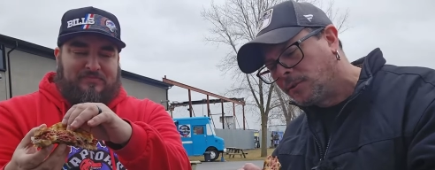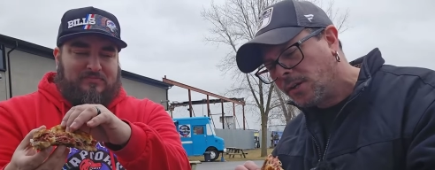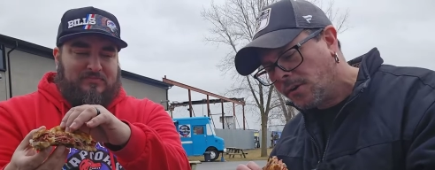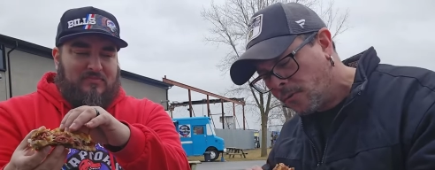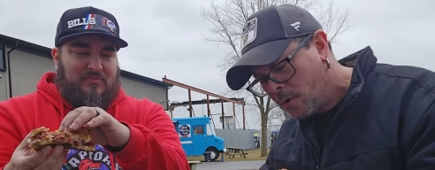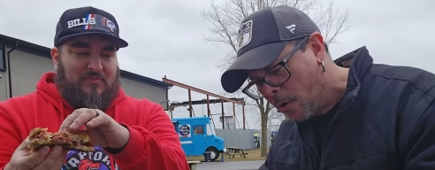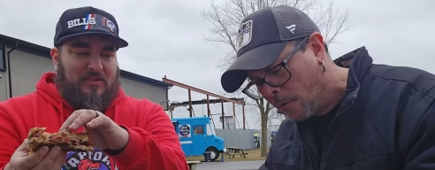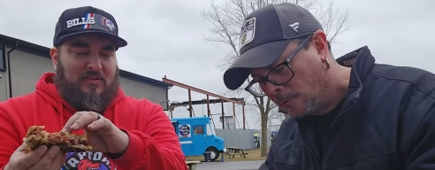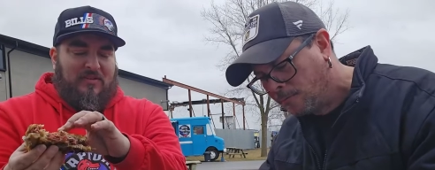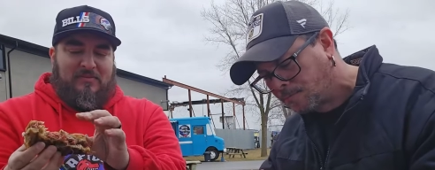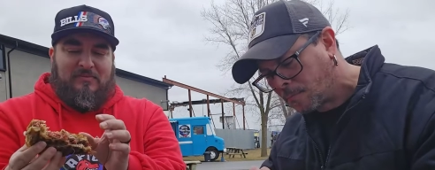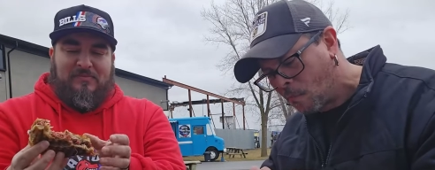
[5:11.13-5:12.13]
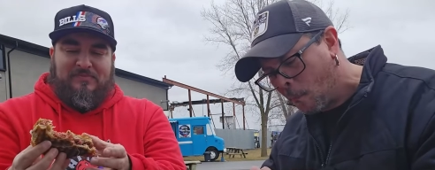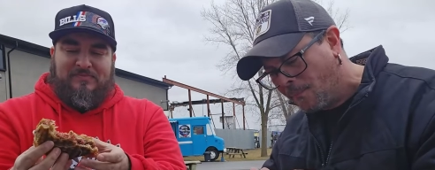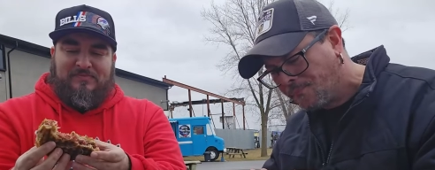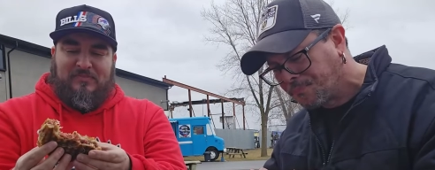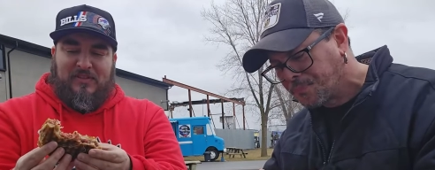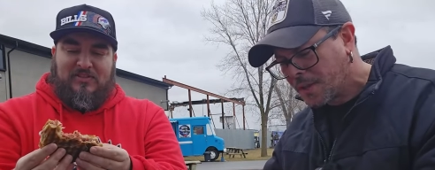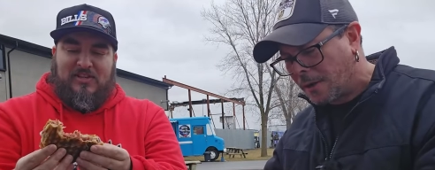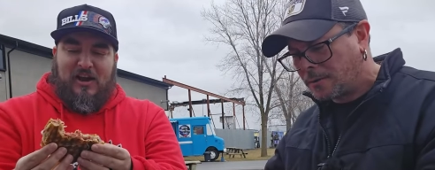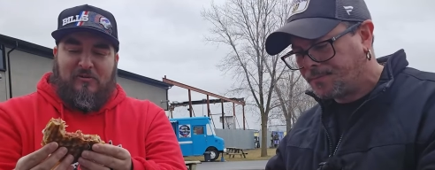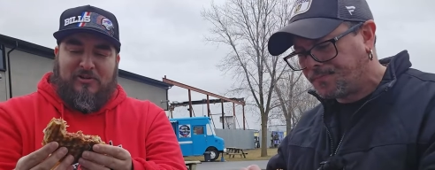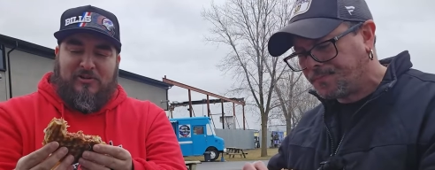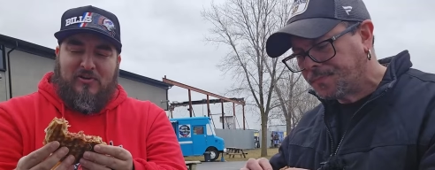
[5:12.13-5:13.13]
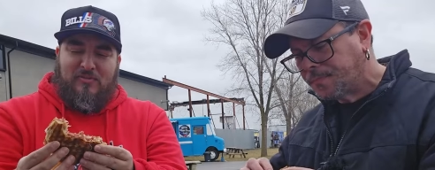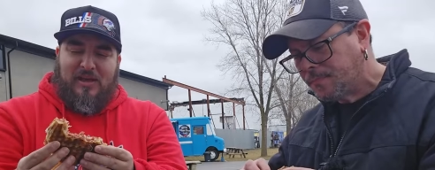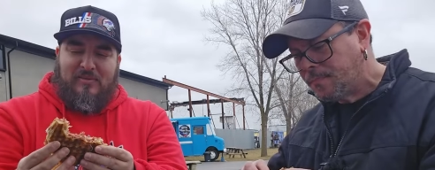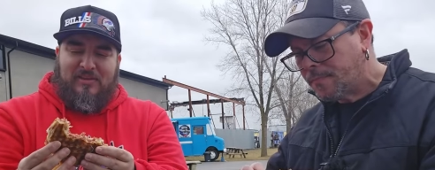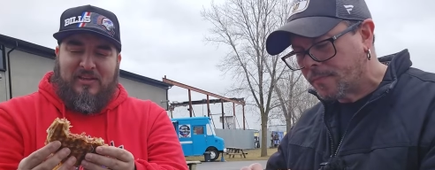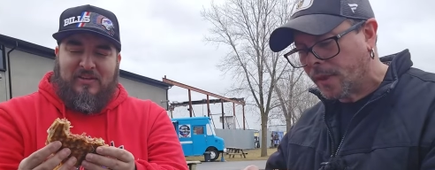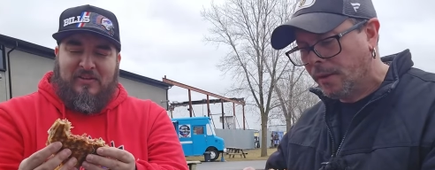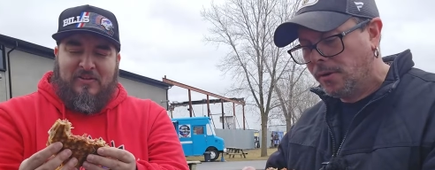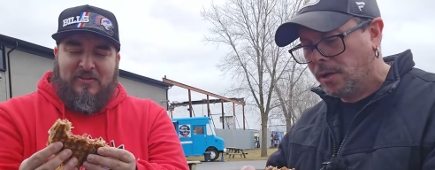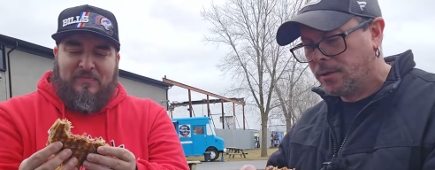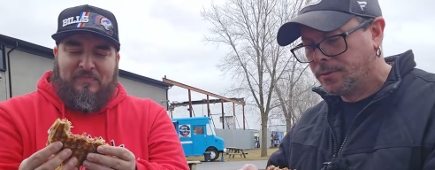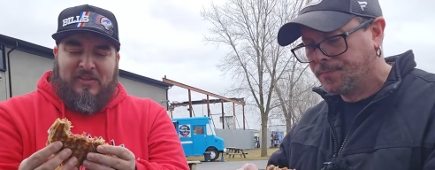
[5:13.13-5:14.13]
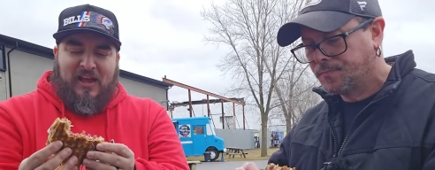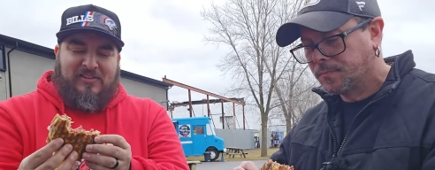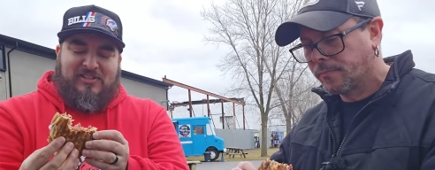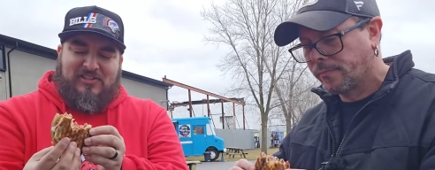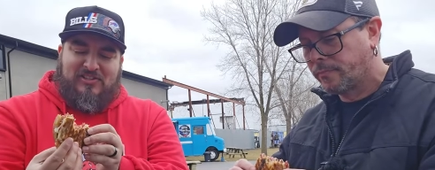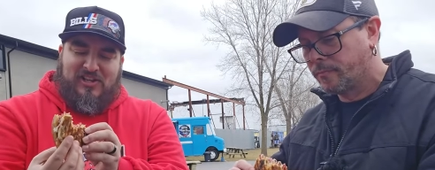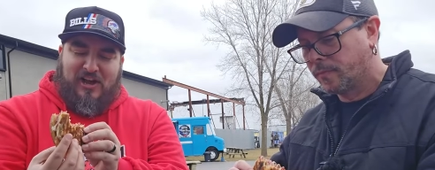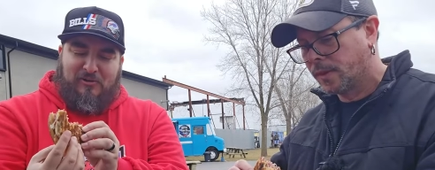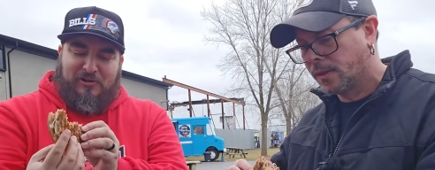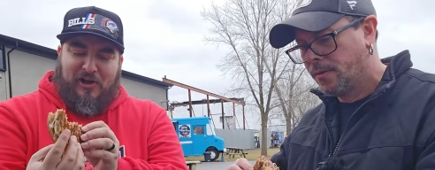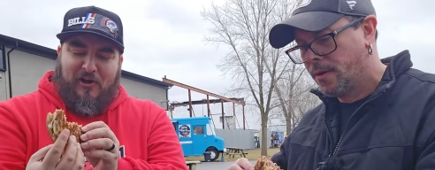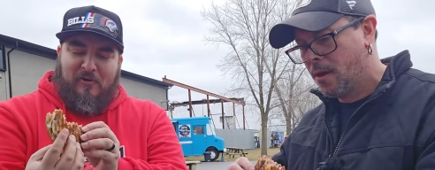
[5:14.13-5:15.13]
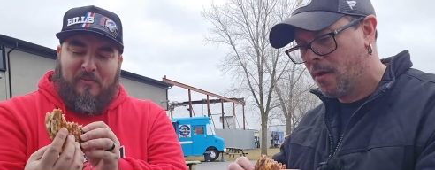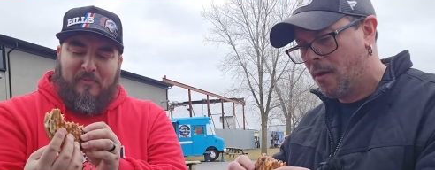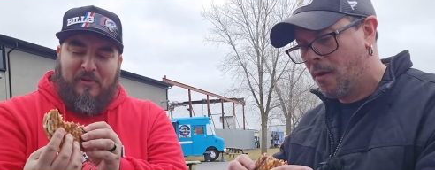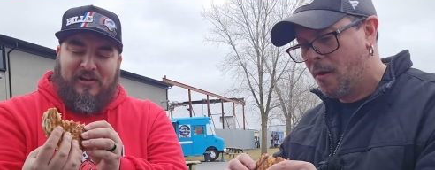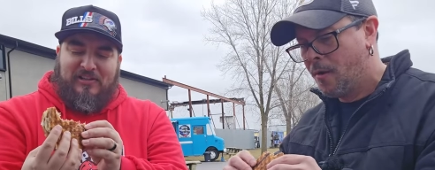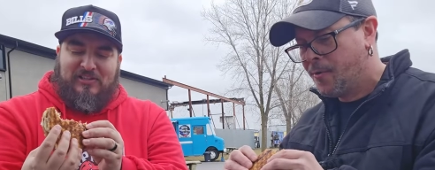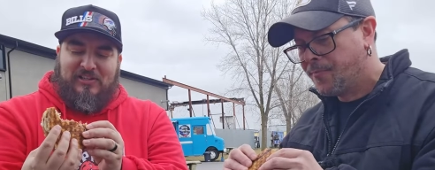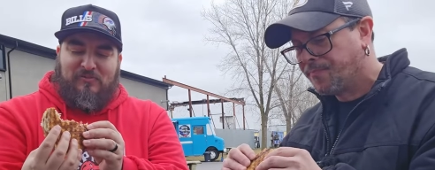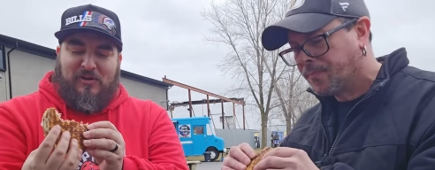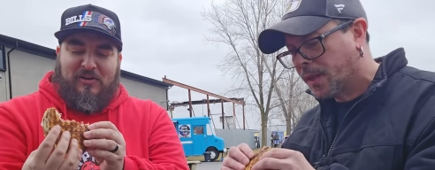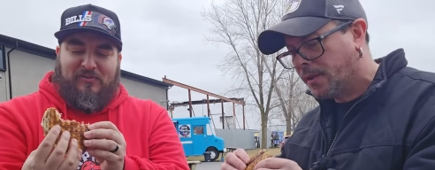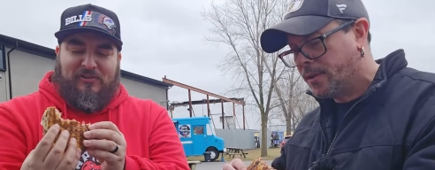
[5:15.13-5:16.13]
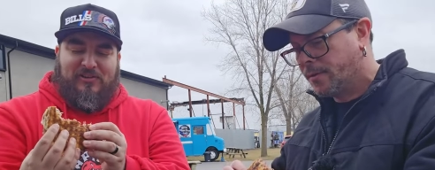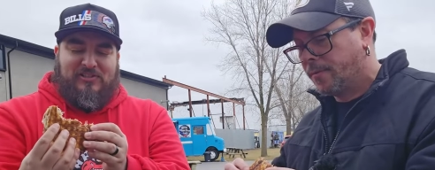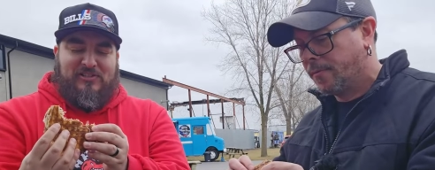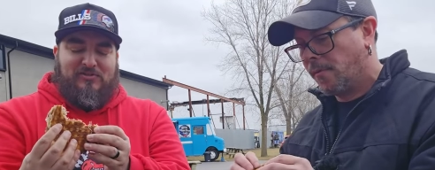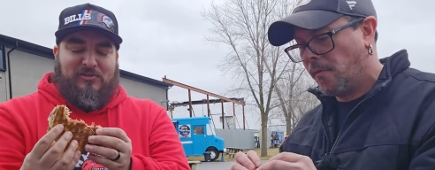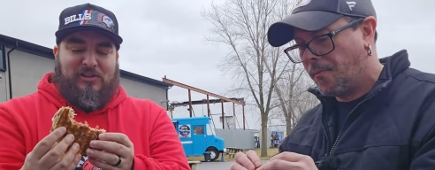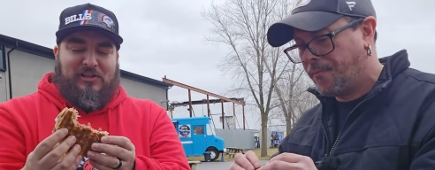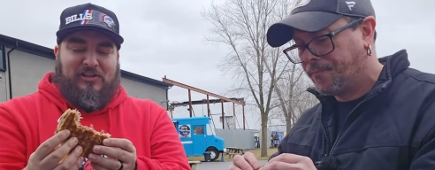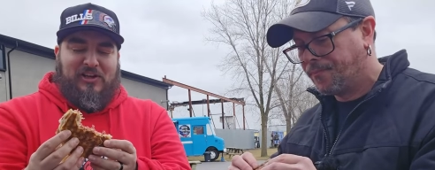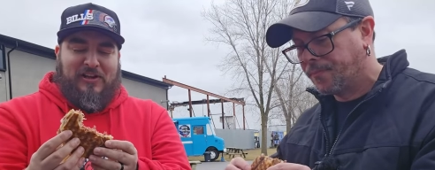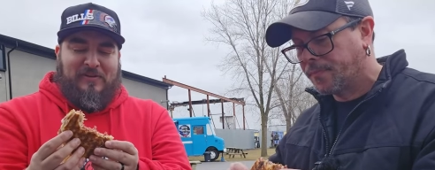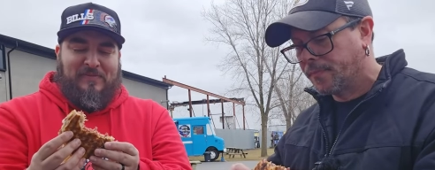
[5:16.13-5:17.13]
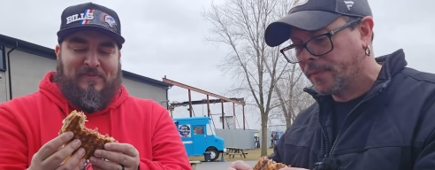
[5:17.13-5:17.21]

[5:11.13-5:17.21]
Speaker 1: I don't know. Sourdough maybe. No, it's not sourdough, but it's it, whatever it is. It's really good.